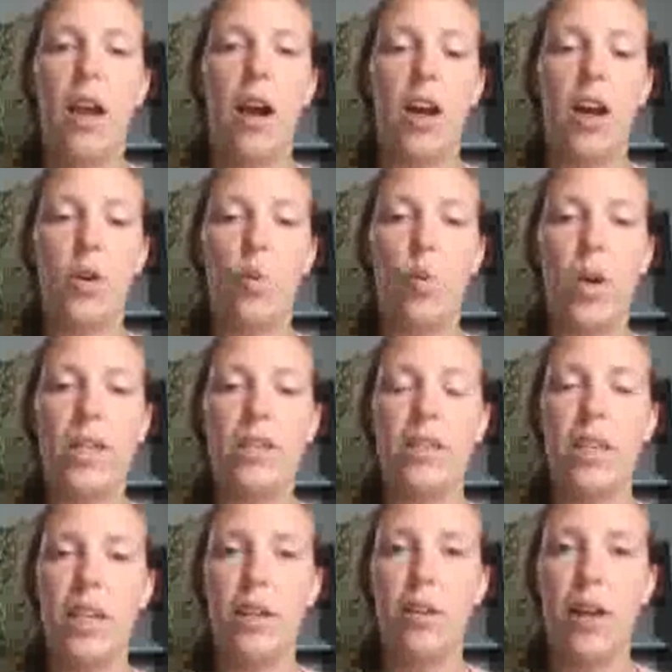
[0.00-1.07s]
On
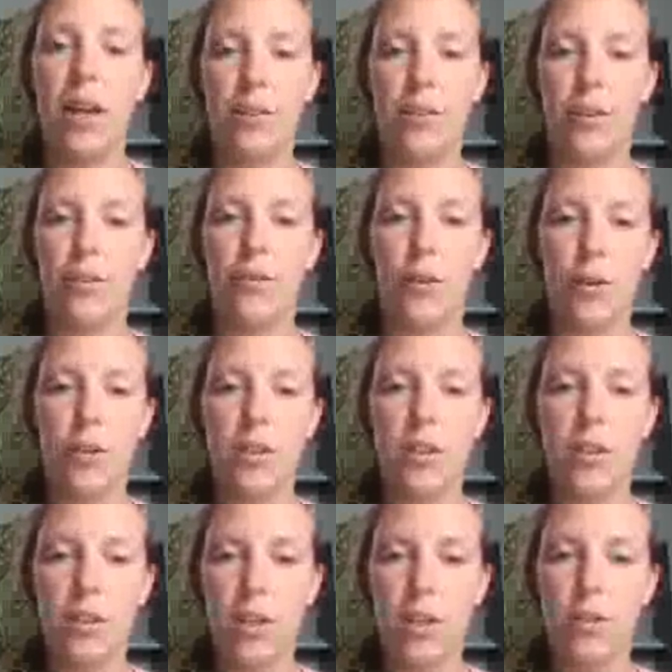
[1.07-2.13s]
Wednesday you have your first
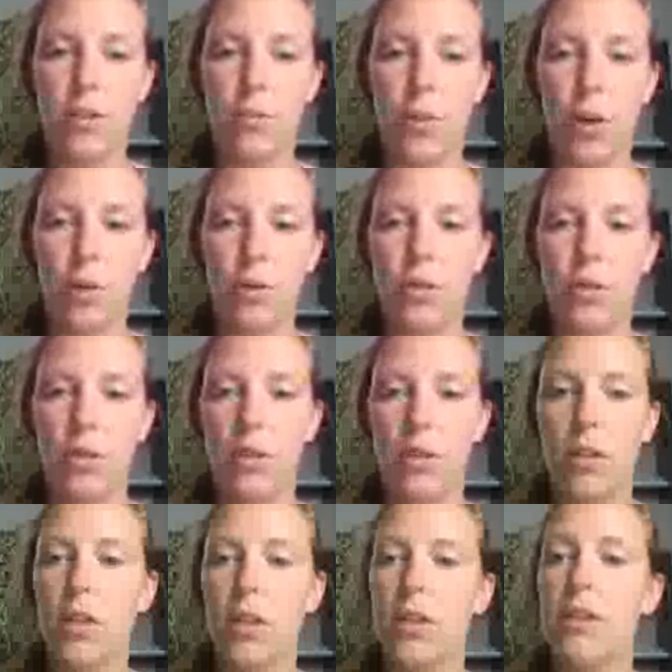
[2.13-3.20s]
discussion post.
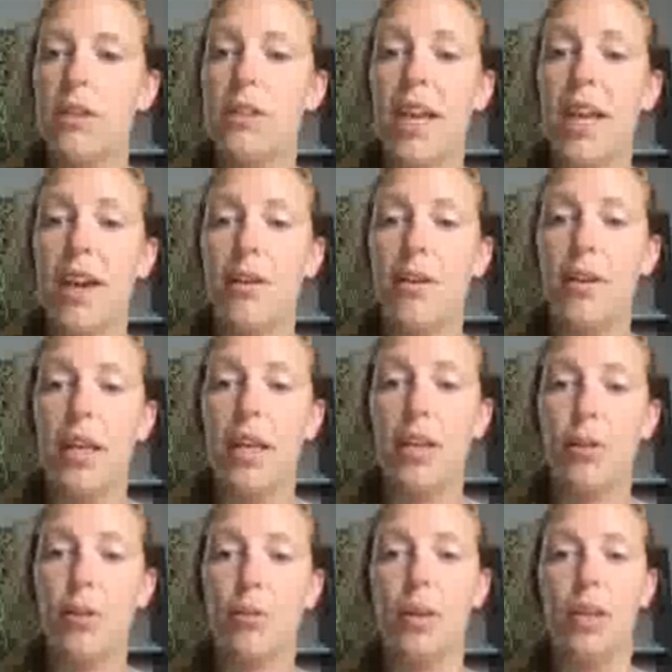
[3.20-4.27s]
Saturday
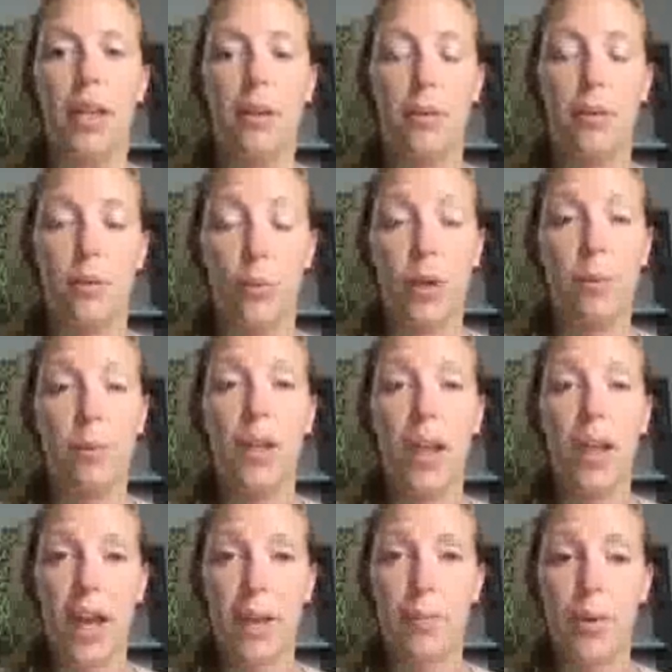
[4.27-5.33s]
your
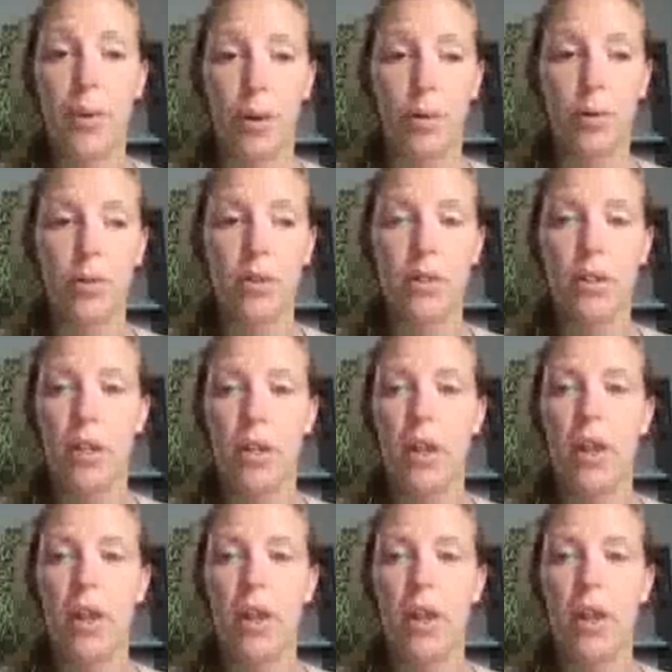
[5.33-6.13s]
reply post.